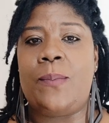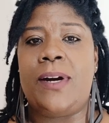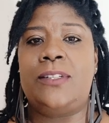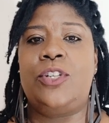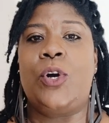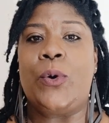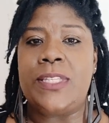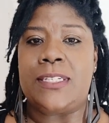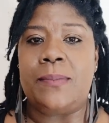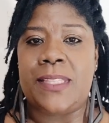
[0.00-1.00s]
about
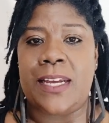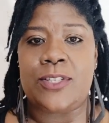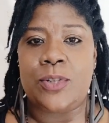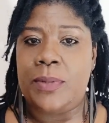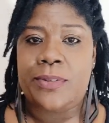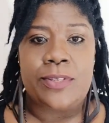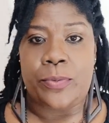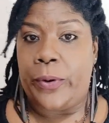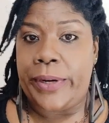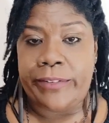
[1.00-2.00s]
going to the Bitation because
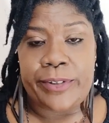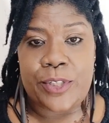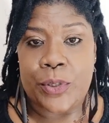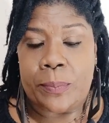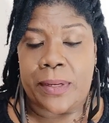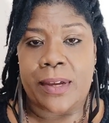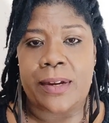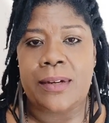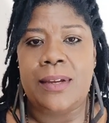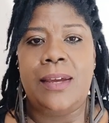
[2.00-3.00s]
no one ever took me
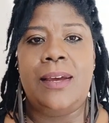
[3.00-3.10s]
there.